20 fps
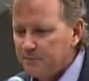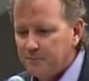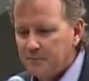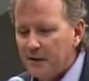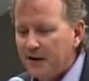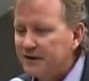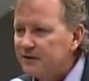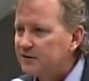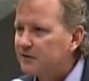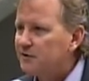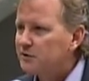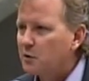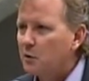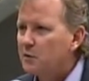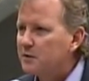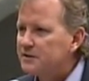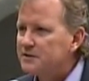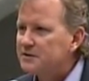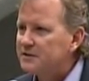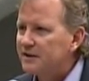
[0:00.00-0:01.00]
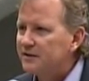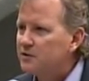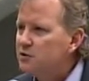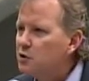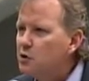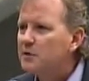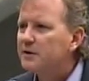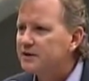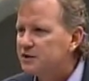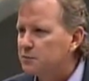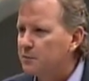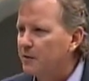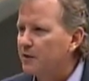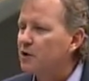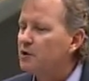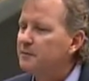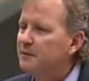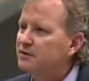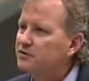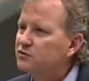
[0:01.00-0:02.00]
bent towards new
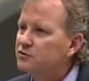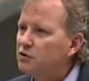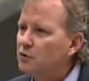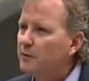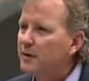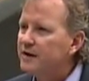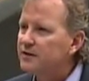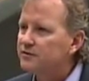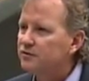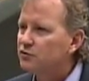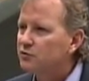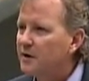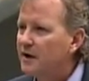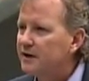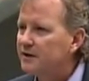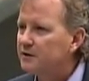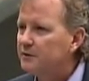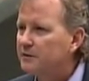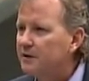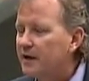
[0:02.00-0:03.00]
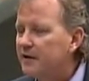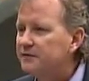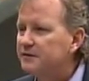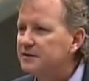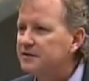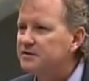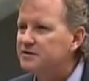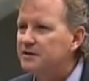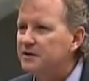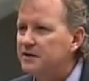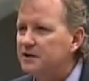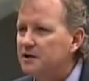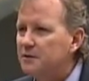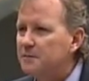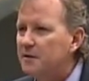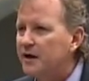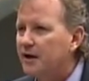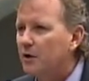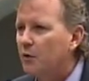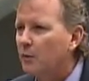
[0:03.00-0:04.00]
experiments, new ways of trying to enliven the city and
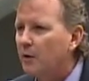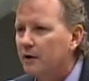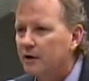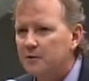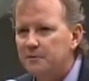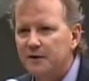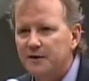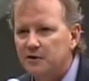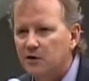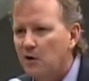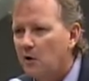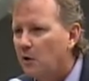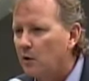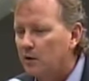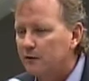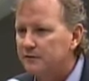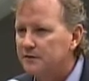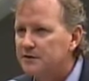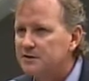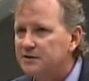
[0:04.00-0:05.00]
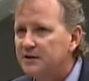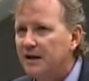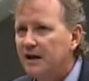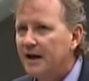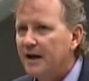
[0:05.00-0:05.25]
make it welcoming to all of us.